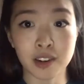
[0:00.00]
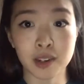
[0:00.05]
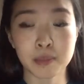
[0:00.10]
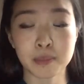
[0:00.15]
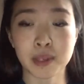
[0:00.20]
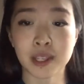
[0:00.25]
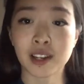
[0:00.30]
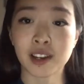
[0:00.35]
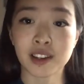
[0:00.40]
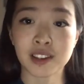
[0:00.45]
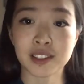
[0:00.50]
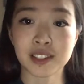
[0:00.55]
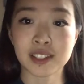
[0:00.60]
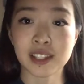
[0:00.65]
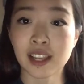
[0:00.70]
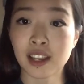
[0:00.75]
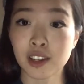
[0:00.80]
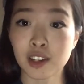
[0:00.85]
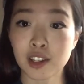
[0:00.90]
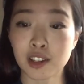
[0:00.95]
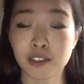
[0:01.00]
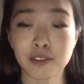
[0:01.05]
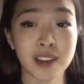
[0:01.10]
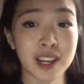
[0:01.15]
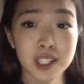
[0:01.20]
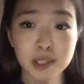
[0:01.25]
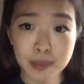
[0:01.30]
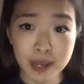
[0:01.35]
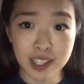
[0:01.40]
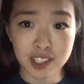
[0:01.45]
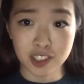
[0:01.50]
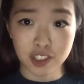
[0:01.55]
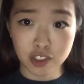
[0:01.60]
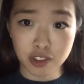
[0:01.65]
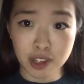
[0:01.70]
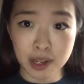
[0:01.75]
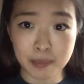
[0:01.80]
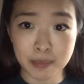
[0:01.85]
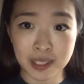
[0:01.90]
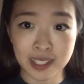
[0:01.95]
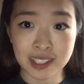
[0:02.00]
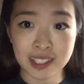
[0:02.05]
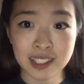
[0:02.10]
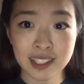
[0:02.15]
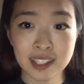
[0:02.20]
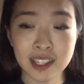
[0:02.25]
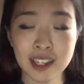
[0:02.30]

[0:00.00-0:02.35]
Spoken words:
because it could affect patient treatment.